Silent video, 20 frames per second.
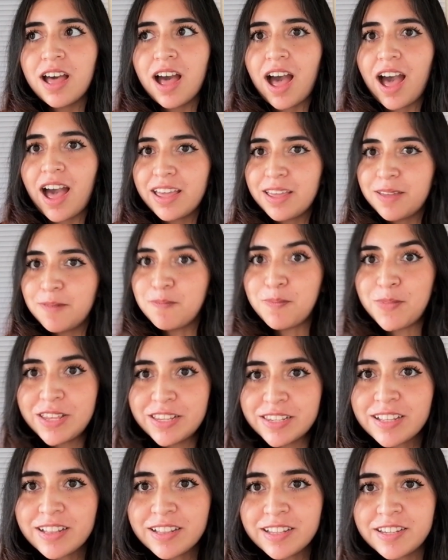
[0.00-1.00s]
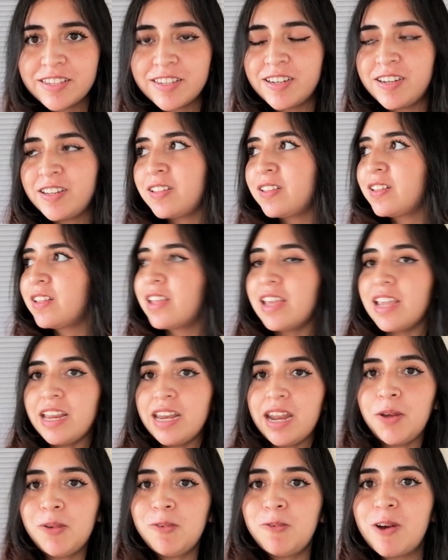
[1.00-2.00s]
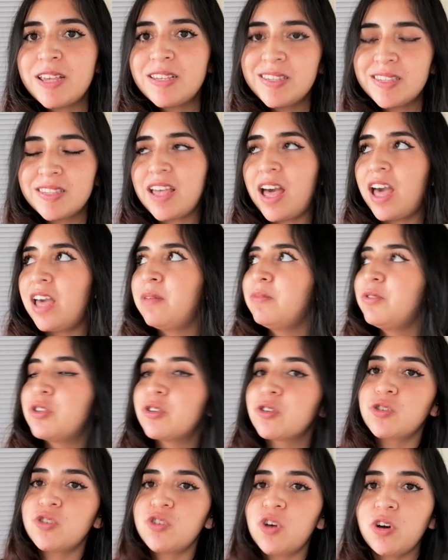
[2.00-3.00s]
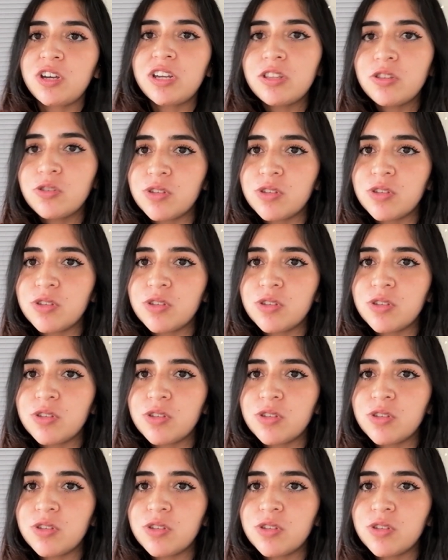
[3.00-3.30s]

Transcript: I missed the listening and I waste time just talking